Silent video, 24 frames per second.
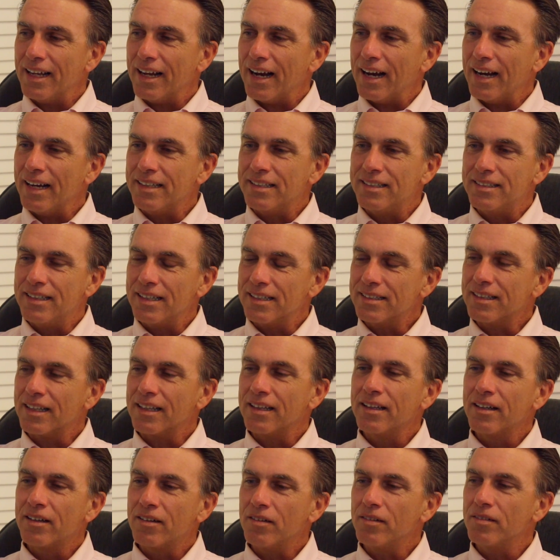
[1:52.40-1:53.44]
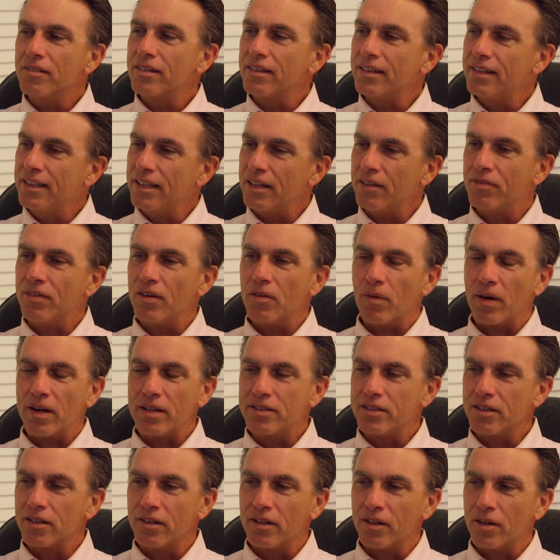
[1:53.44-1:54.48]
It's just a little different when
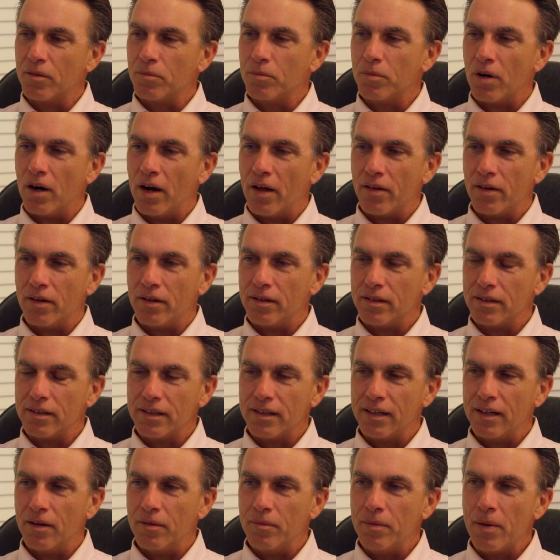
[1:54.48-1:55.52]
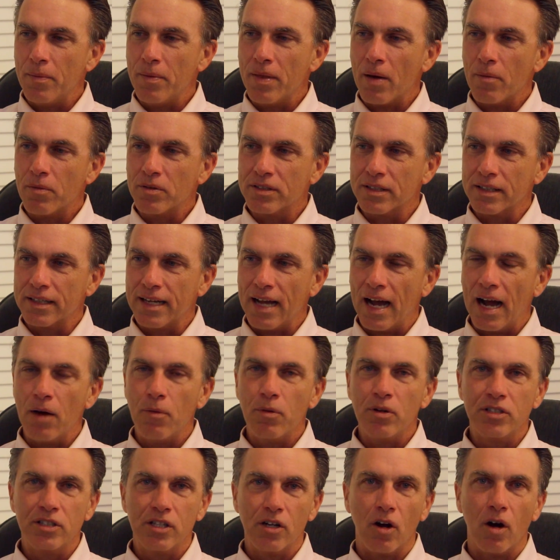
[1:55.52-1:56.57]
it's your little brother. You know, maybe that was the guy
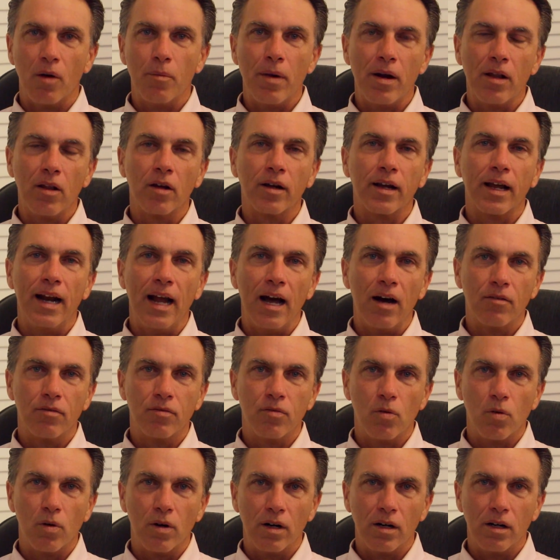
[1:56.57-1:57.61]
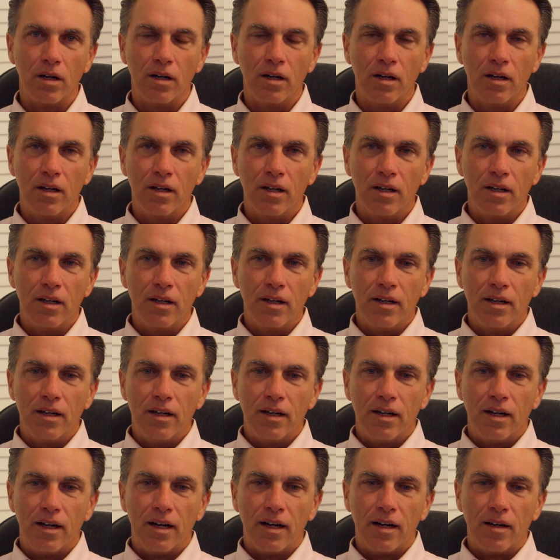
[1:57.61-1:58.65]
we should all have been looking out for.
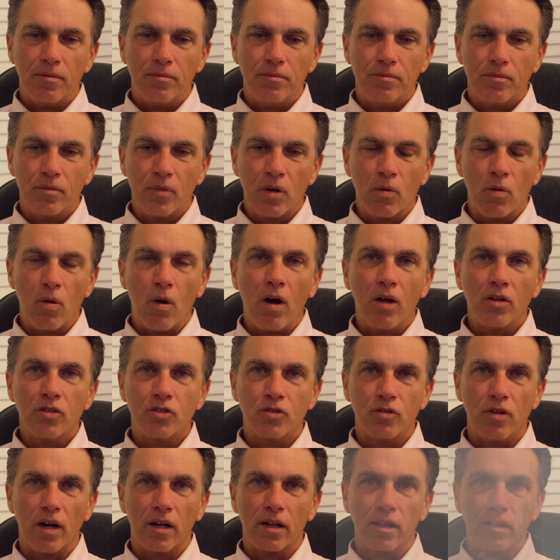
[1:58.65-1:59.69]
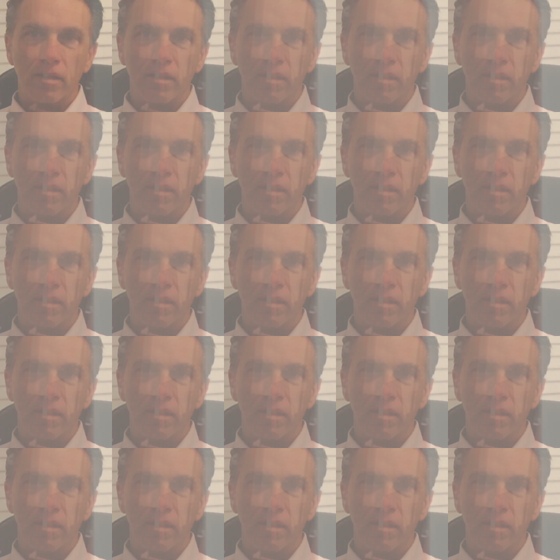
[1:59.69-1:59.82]
We were all struggling.